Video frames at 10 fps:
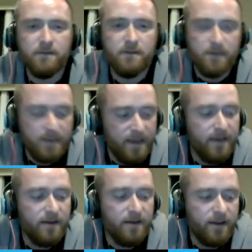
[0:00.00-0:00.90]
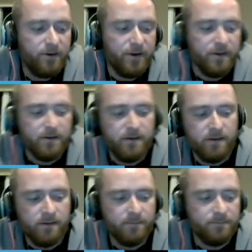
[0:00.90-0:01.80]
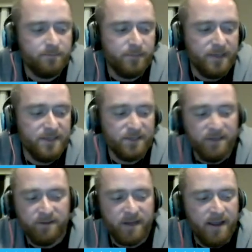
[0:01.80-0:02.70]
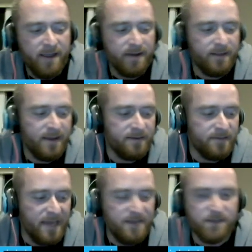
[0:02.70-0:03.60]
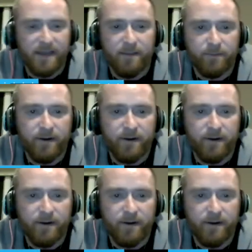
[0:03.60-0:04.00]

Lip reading: Yeah, I agree. But he's another guy out of that Gase camp, right?